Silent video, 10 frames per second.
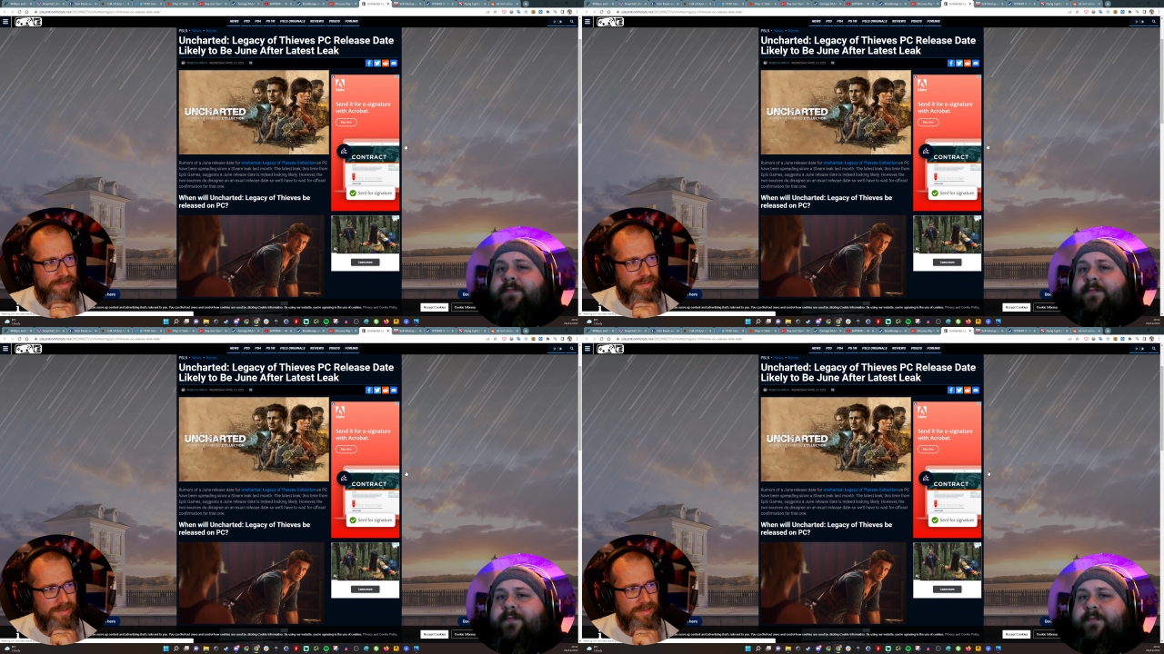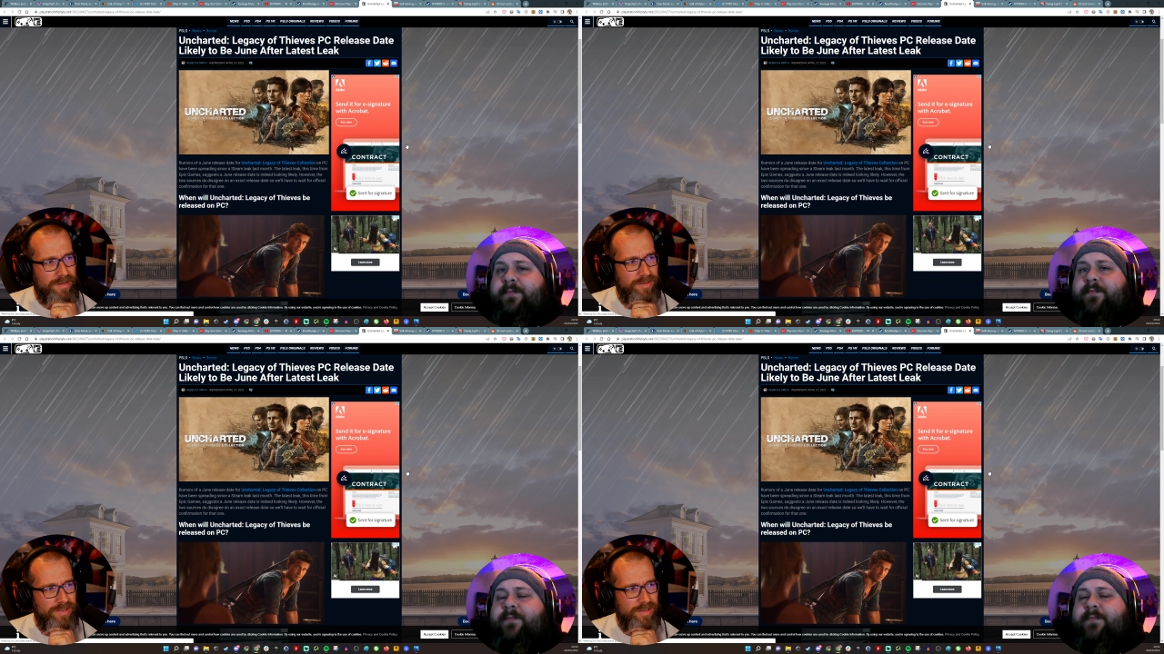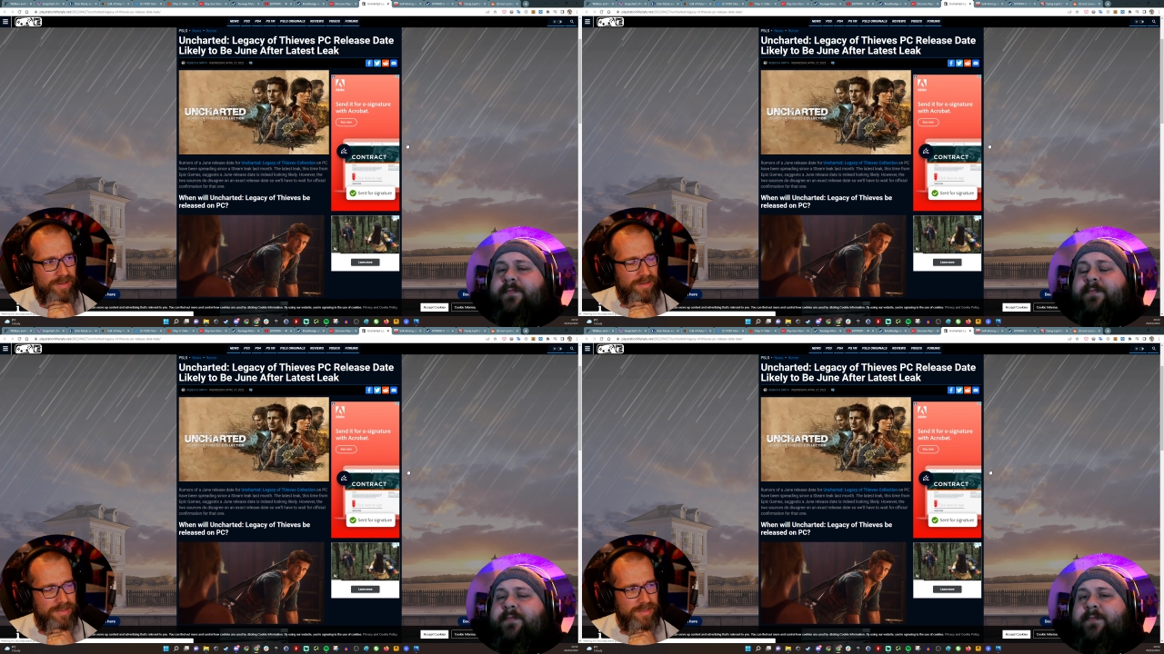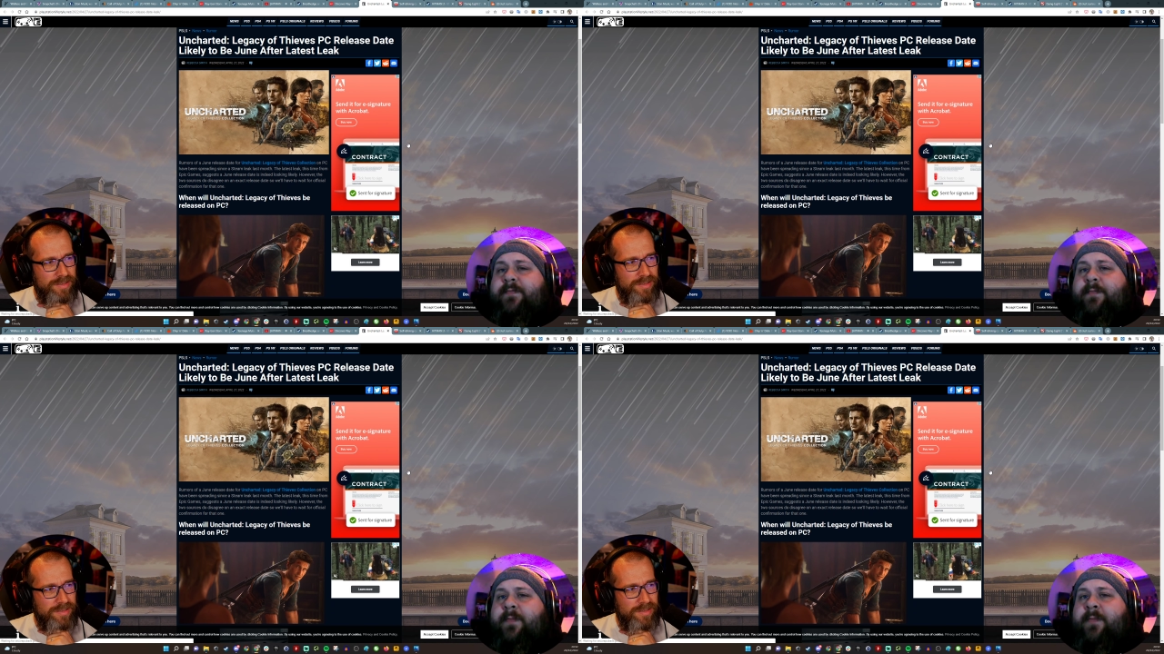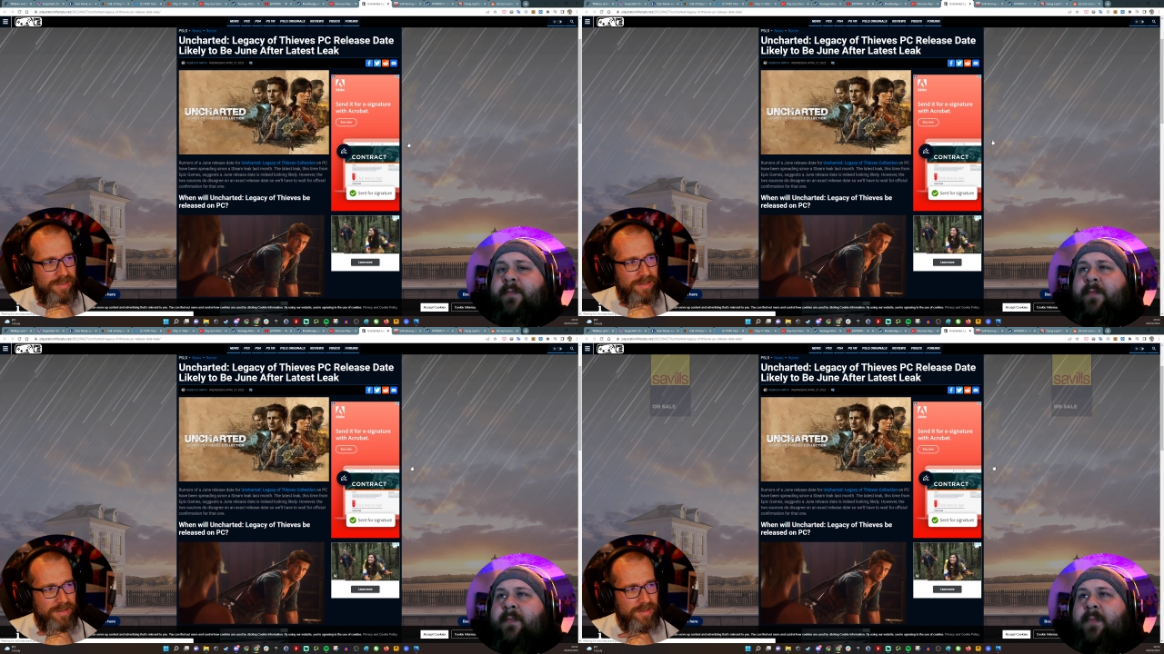Speaker 1: uh, mm. Uncharted
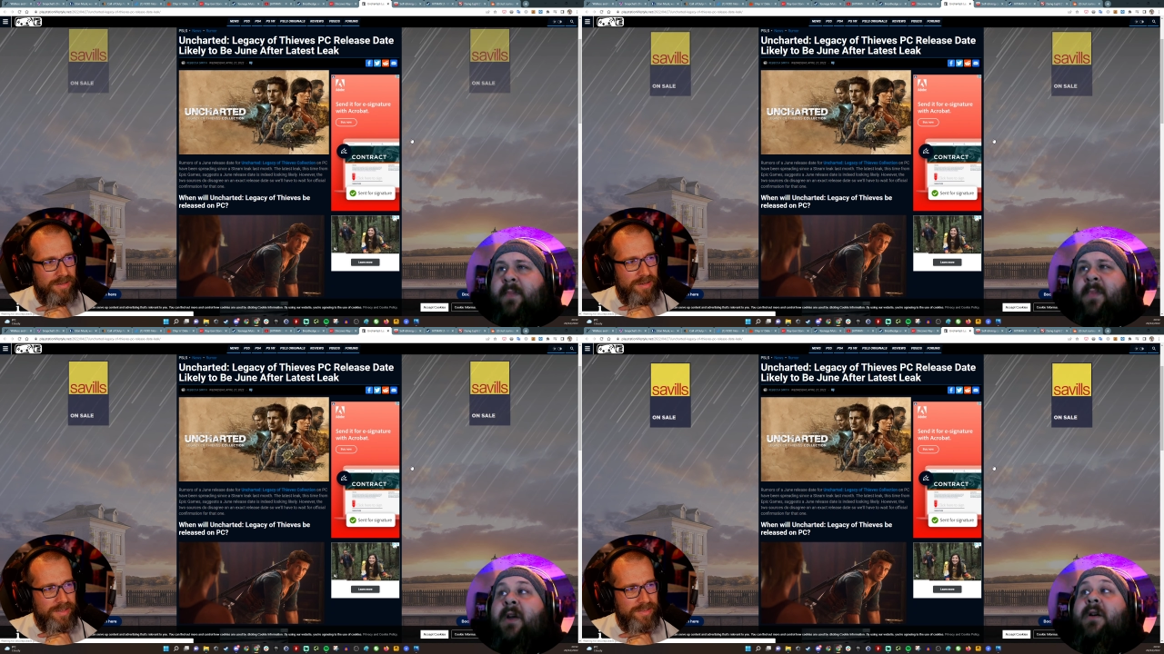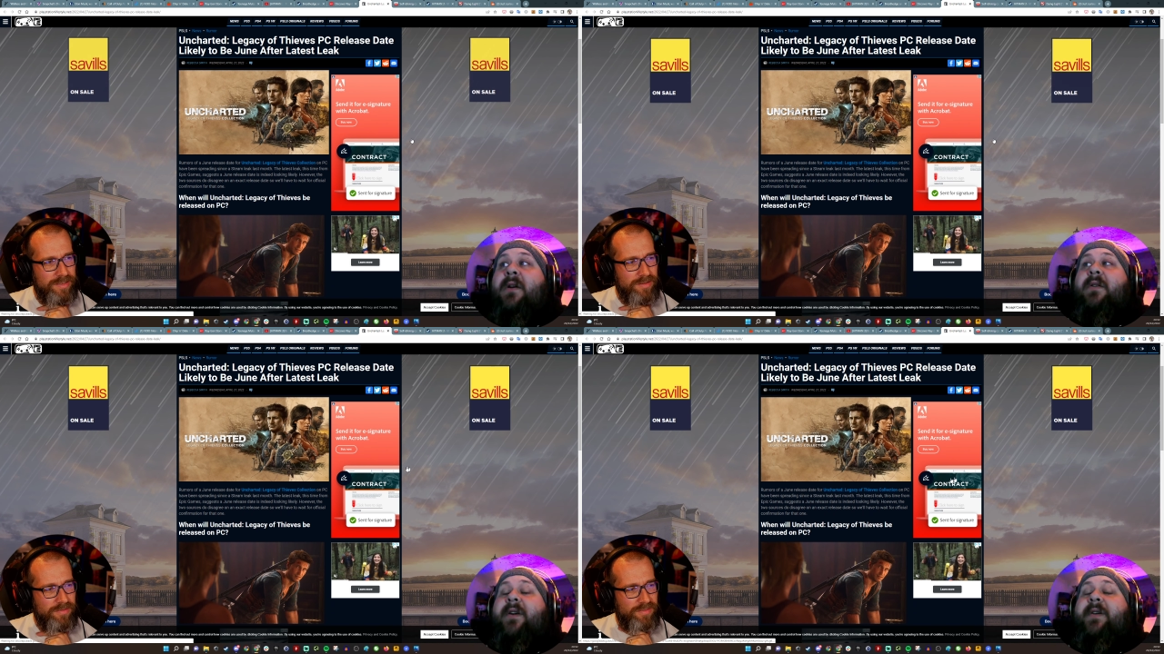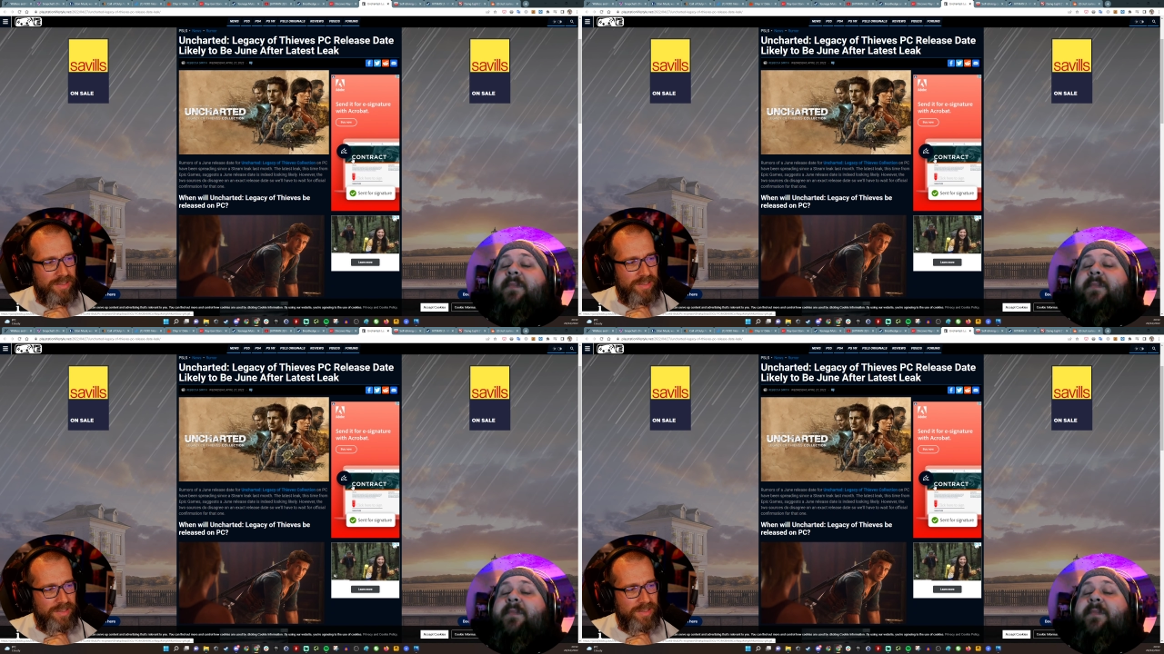Legacy of uh,